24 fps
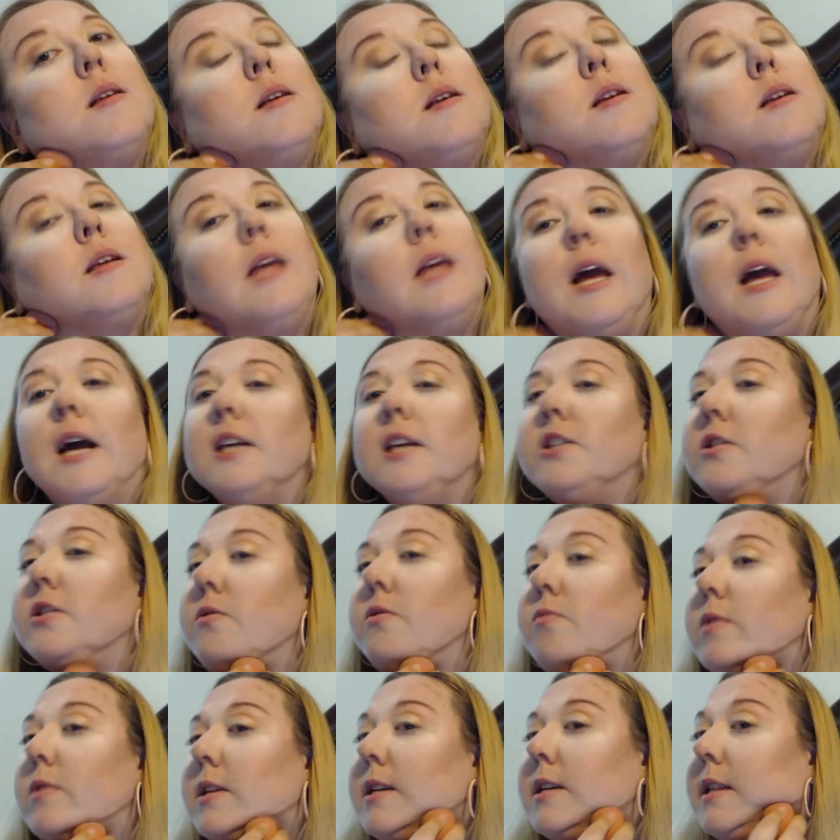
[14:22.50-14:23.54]
yeah, I just
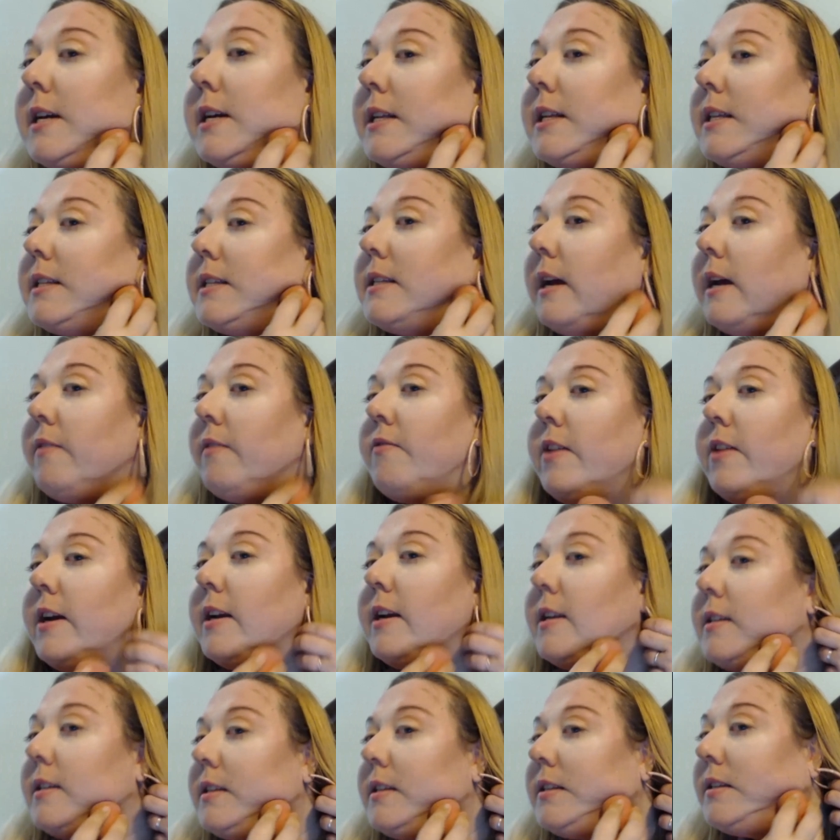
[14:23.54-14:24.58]
really like this. I find
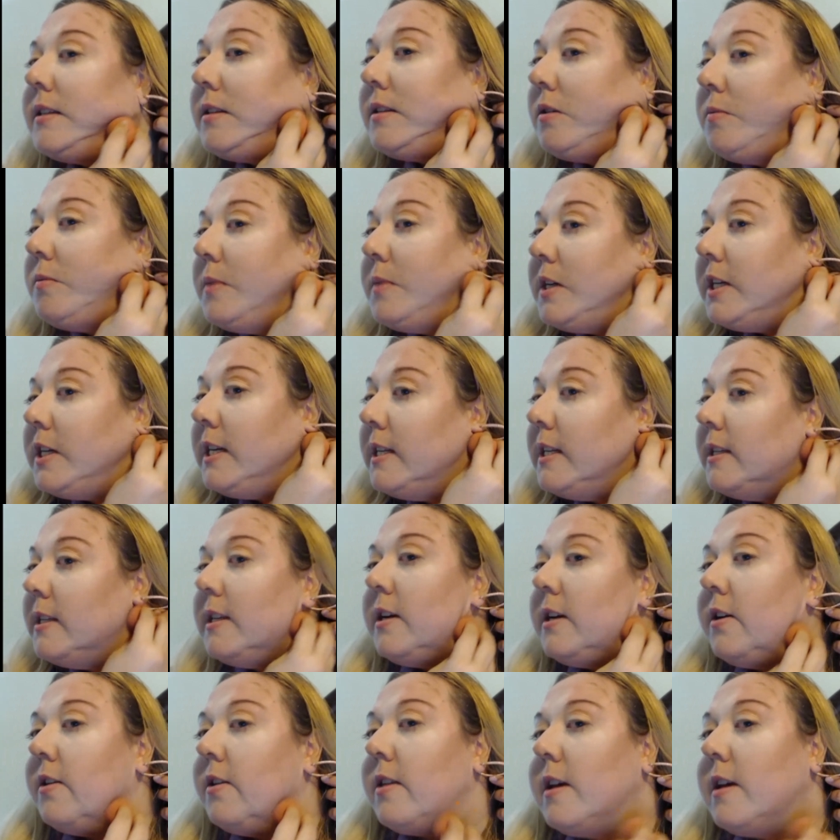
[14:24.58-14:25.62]
it's so much
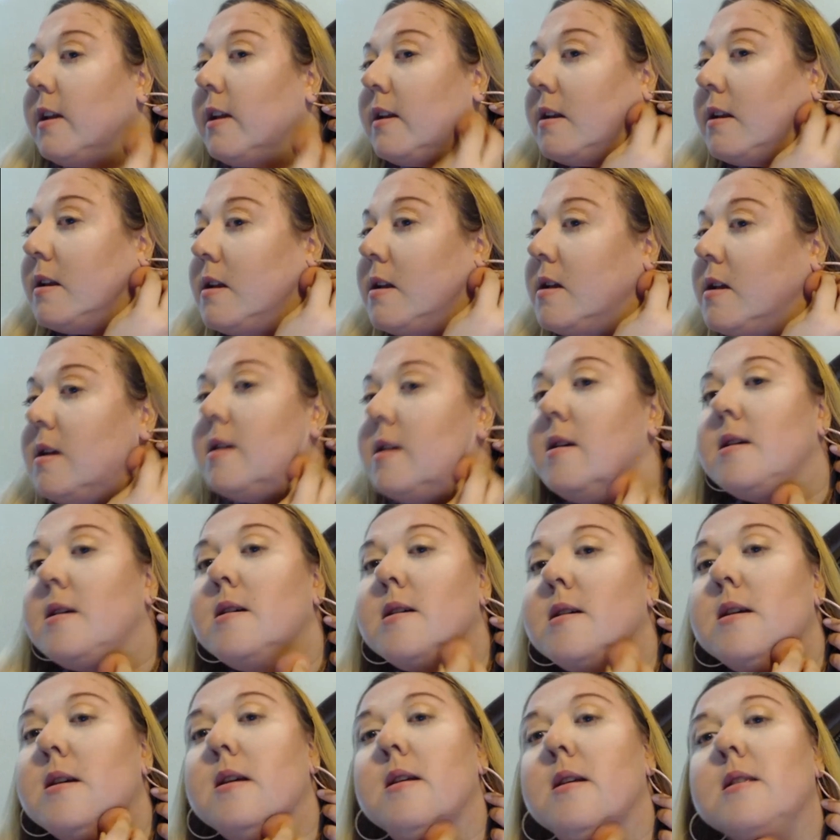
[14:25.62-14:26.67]
easier than
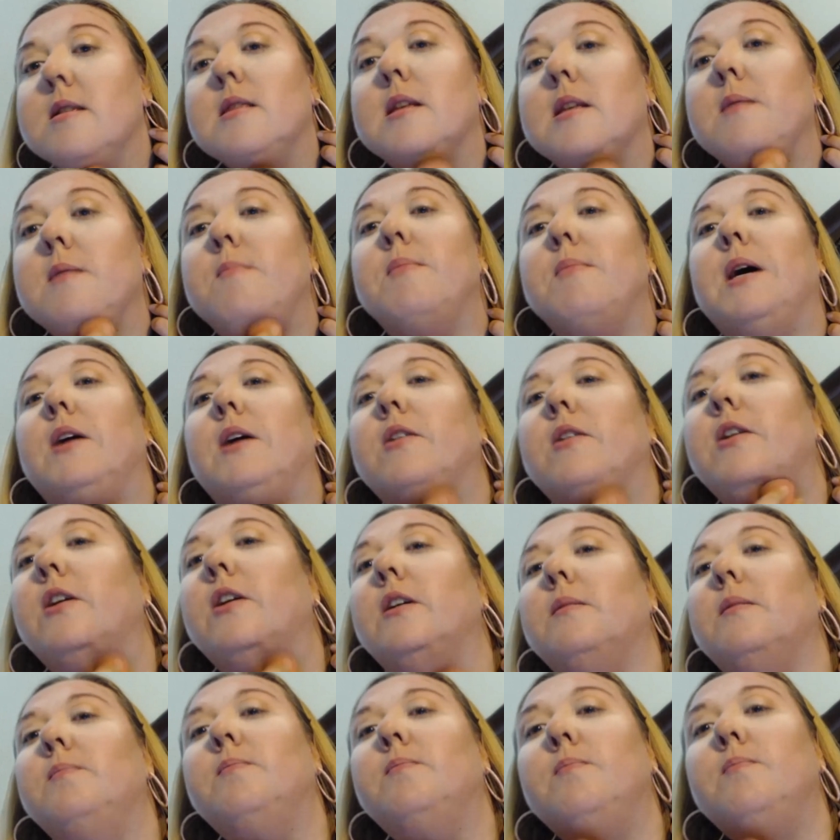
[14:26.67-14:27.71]

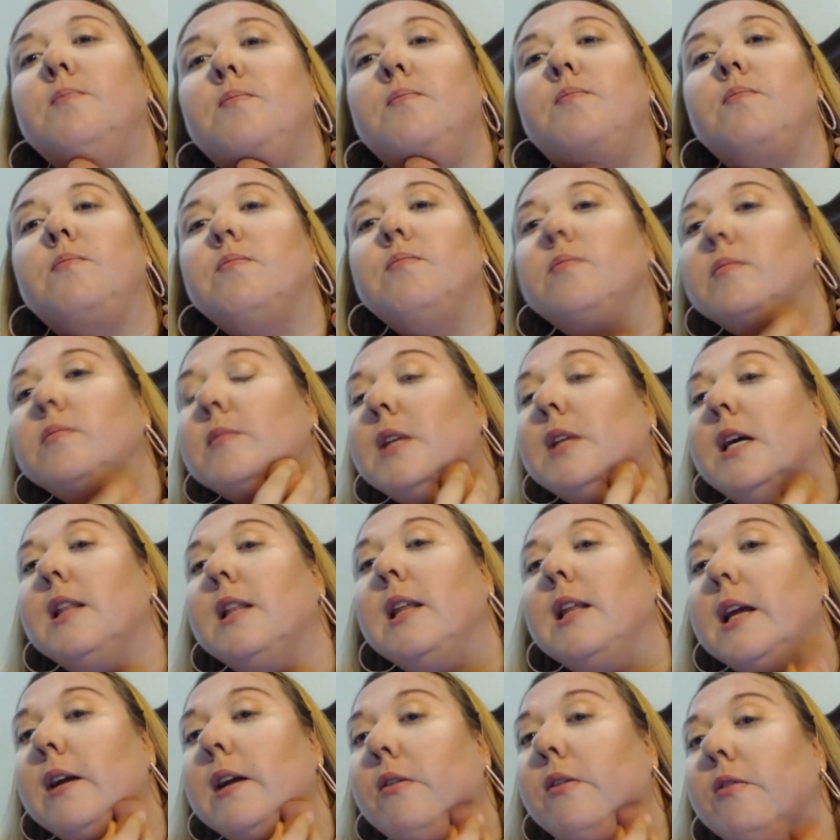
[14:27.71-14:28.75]
powder, and
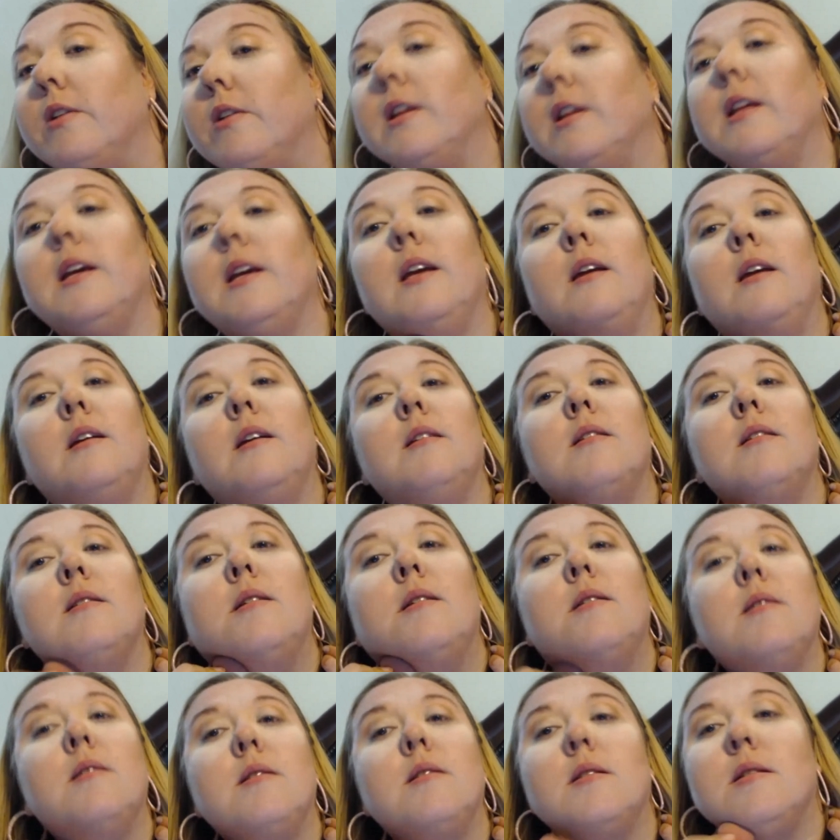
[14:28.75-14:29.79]
that it really
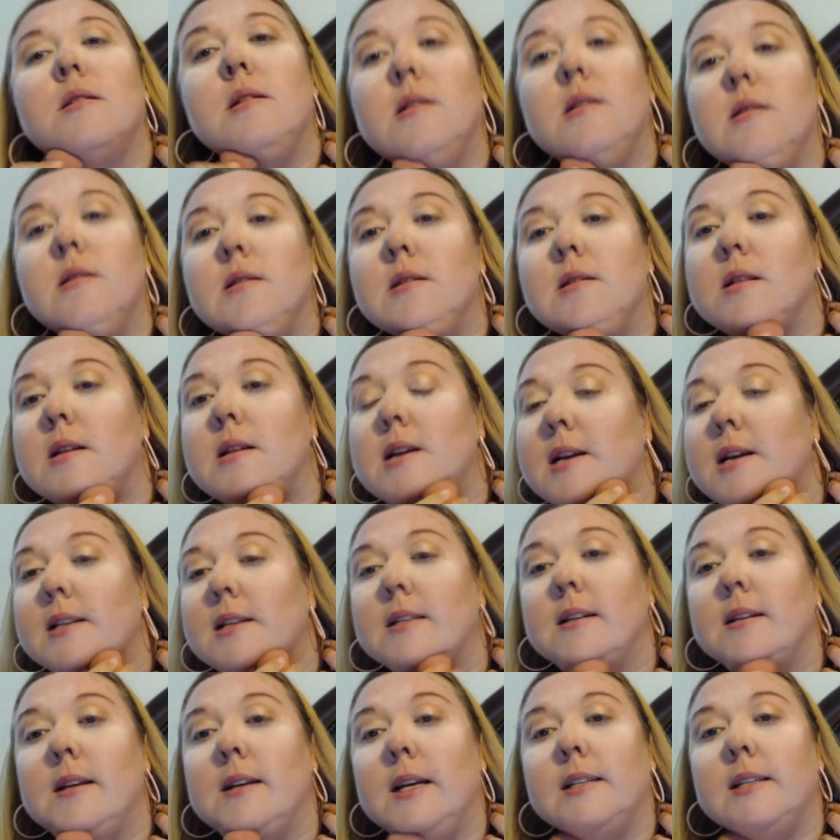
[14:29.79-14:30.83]
has
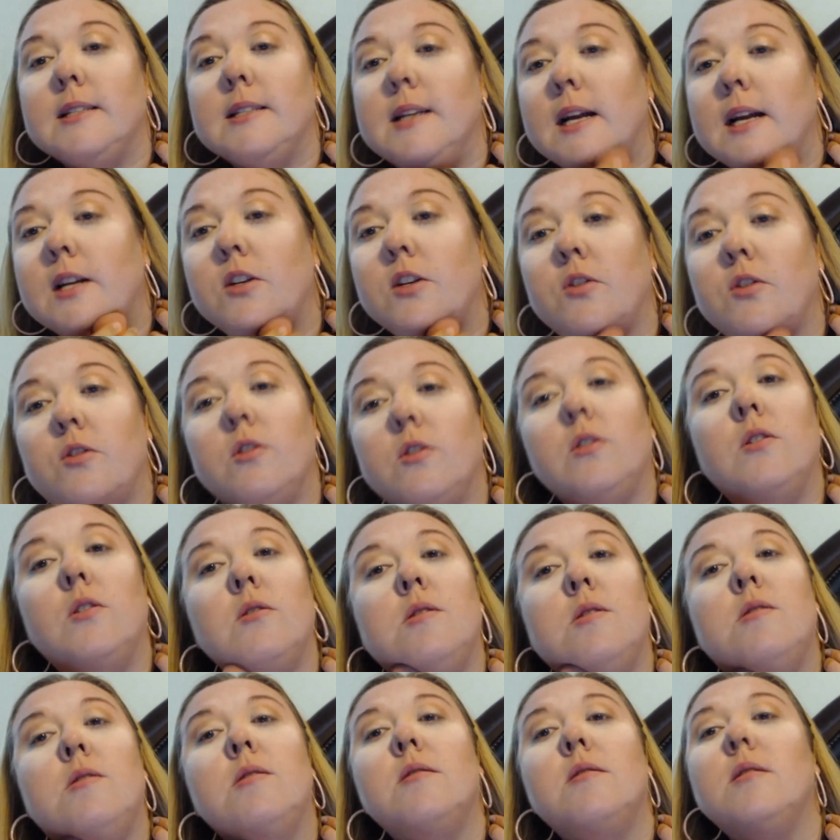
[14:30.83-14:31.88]
a nice natural
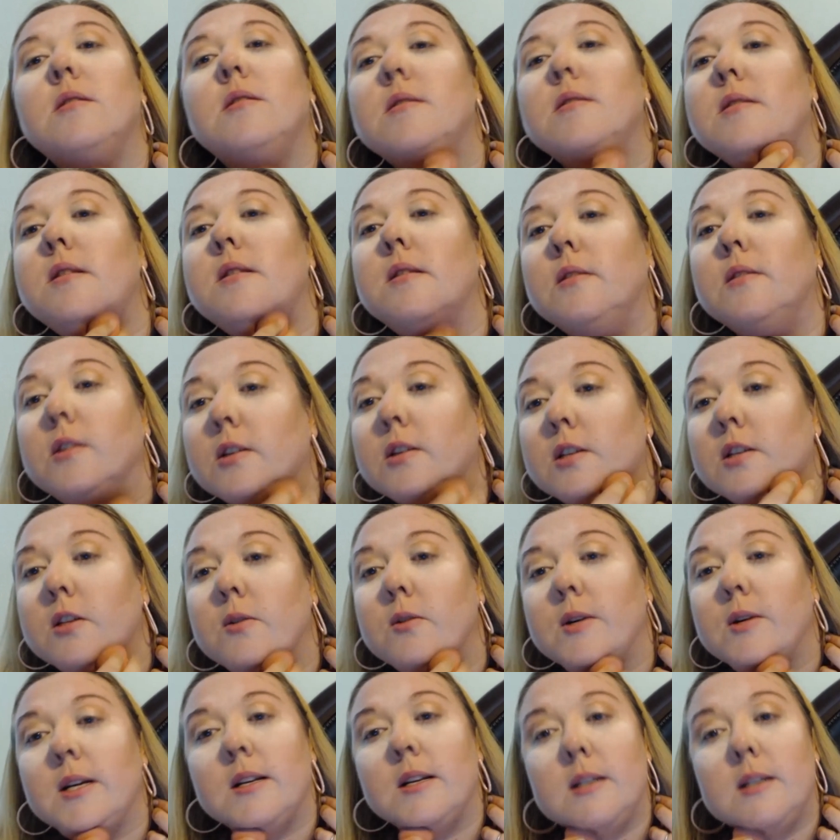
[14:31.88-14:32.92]
look to it.